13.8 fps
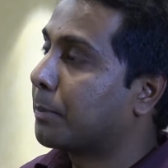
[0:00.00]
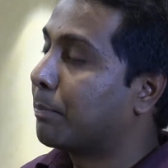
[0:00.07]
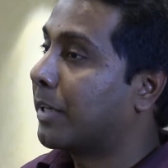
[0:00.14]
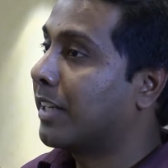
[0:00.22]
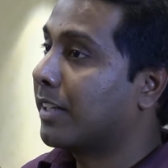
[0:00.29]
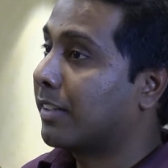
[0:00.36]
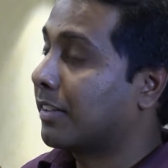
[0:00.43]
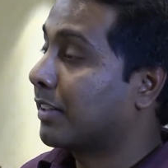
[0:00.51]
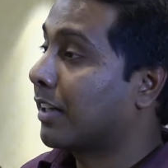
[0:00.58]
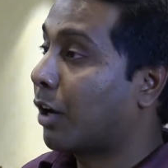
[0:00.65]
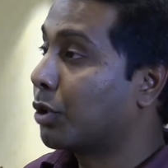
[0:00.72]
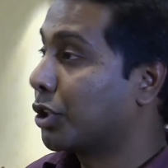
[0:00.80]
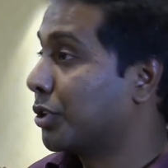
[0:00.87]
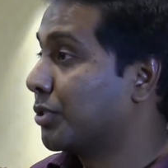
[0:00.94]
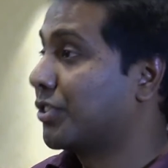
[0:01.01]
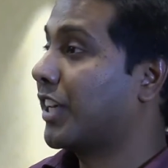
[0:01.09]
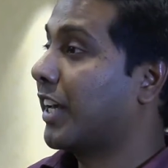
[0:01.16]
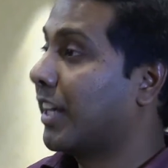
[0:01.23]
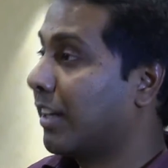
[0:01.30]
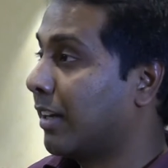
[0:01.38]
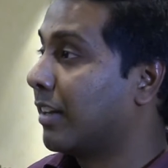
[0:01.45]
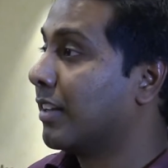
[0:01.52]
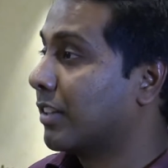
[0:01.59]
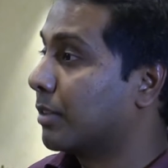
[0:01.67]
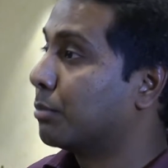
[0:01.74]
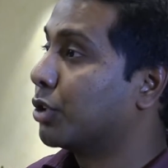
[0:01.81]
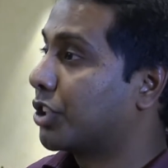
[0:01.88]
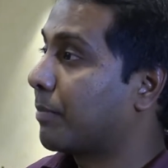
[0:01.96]
be it how do you scale
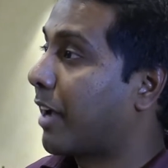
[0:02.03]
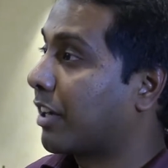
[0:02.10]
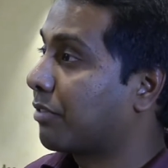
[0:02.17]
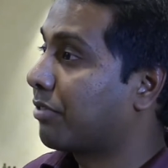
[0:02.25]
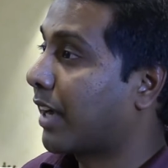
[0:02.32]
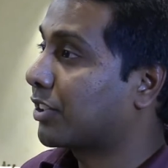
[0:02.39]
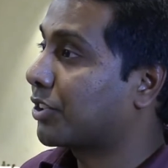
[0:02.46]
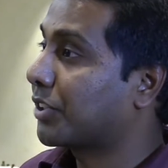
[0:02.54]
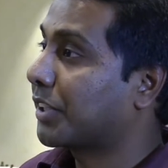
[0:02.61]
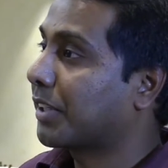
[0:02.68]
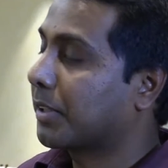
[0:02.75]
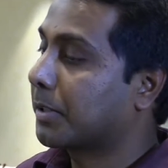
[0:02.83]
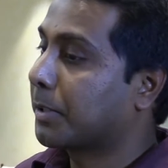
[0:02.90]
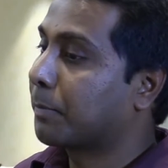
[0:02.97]
kombucha manufacturing,